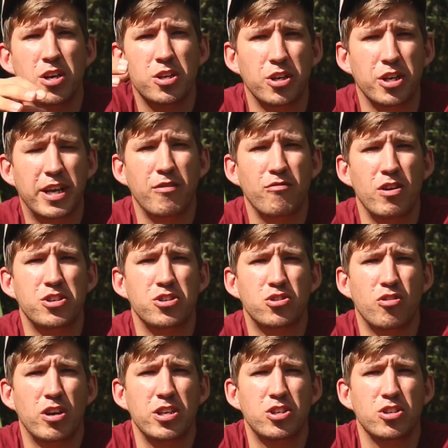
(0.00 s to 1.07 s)
going to get
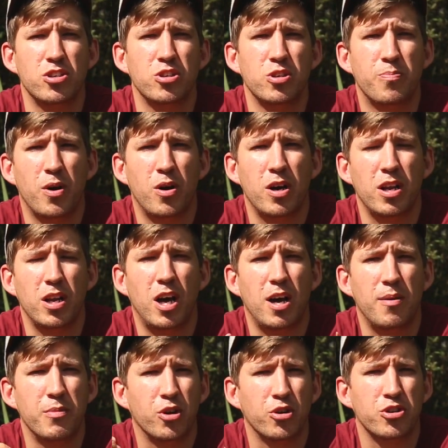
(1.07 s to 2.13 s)
registration at your bite
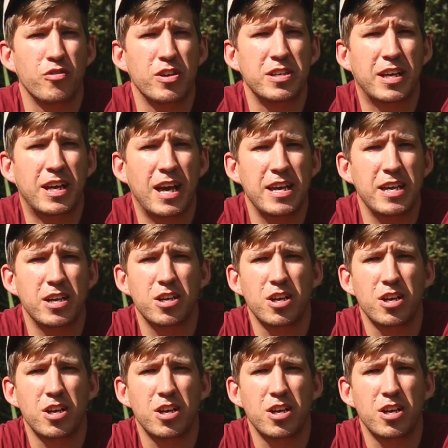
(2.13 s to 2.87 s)
alarm and on your indicator,